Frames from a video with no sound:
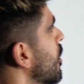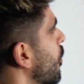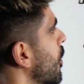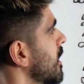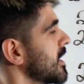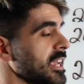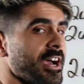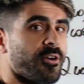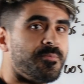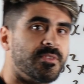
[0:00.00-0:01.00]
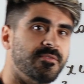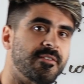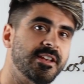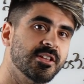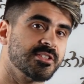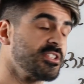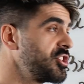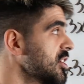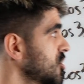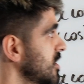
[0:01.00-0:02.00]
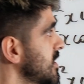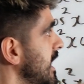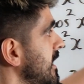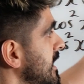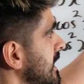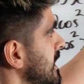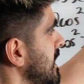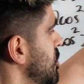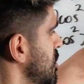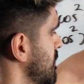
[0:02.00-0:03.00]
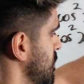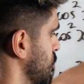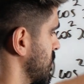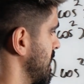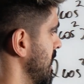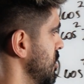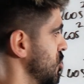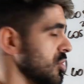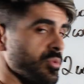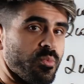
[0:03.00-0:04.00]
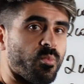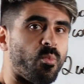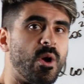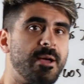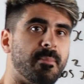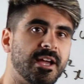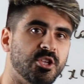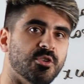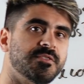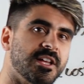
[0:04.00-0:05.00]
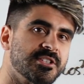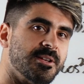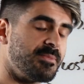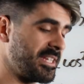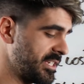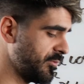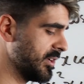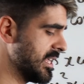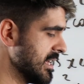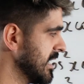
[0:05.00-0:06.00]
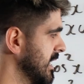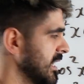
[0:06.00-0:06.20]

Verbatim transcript: working out. If you have any other suggestions at each individual stage, where might you have done something differently?